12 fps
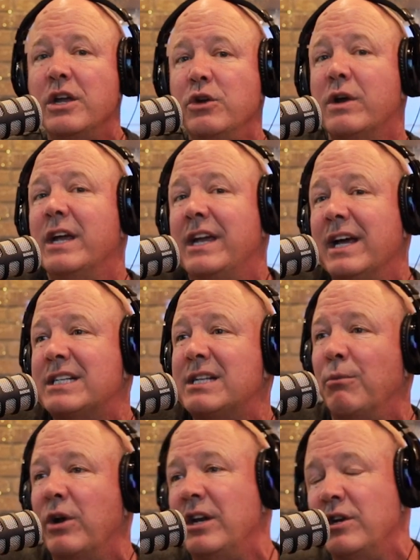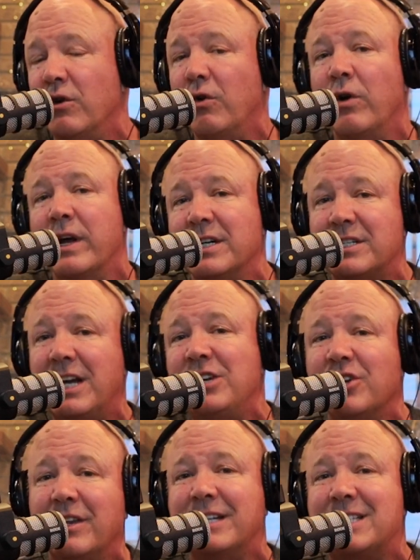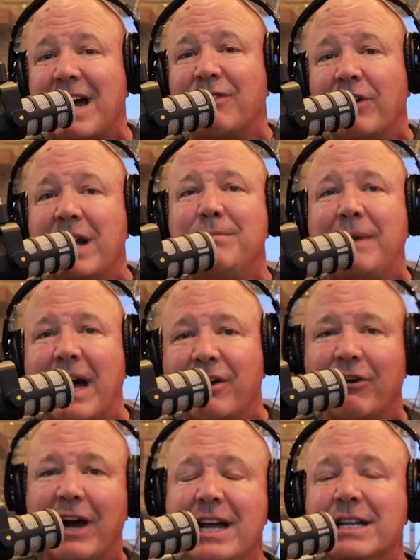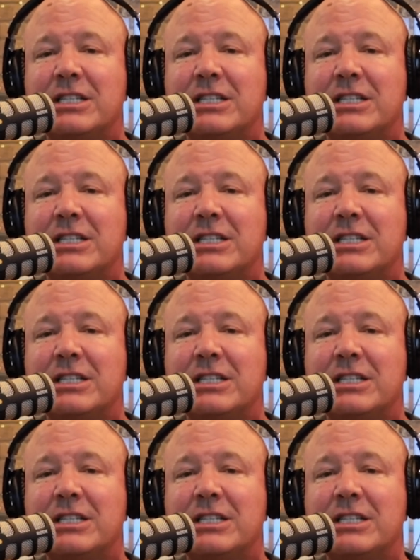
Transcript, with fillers: you can get someone in your organization that's that running back, right?